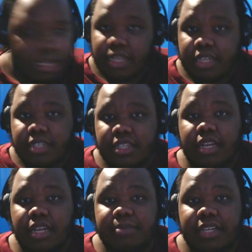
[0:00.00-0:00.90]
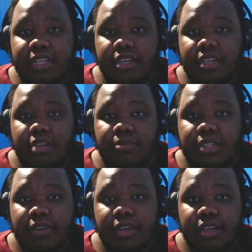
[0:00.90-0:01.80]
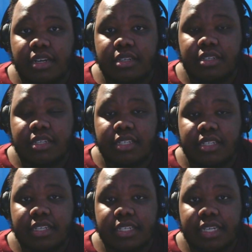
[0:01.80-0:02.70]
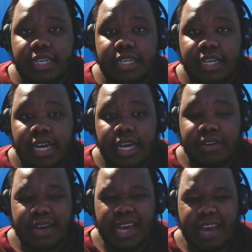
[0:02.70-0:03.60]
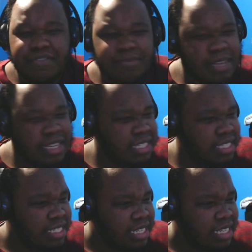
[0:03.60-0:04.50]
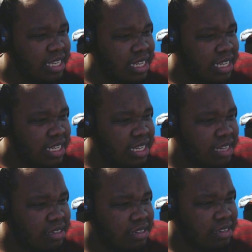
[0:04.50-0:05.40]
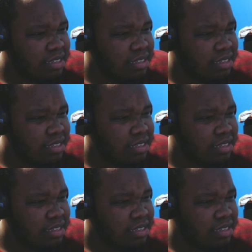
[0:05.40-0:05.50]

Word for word: just to update y'all on what's going on, because uh I know I haven't been here,